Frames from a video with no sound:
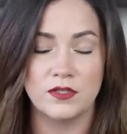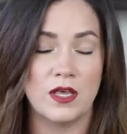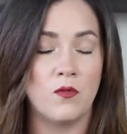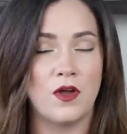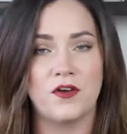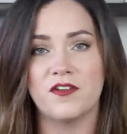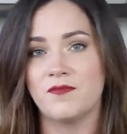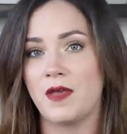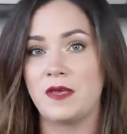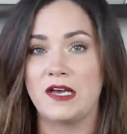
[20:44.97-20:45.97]
So they wondered
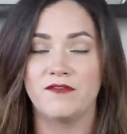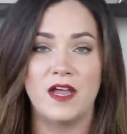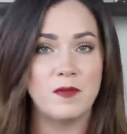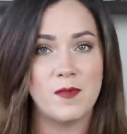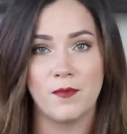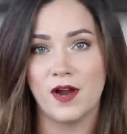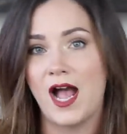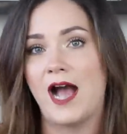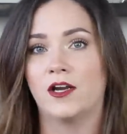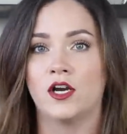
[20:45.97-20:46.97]
if maybe a family member
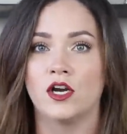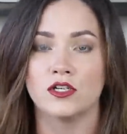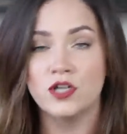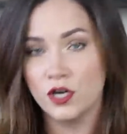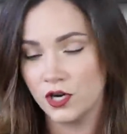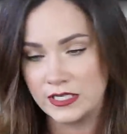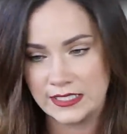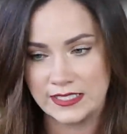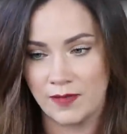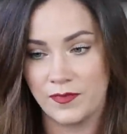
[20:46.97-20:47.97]
had her or took her and
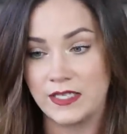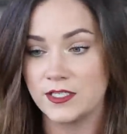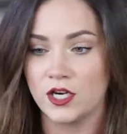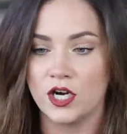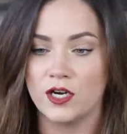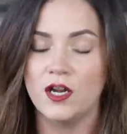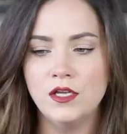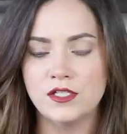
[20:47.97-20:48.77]
did something to her.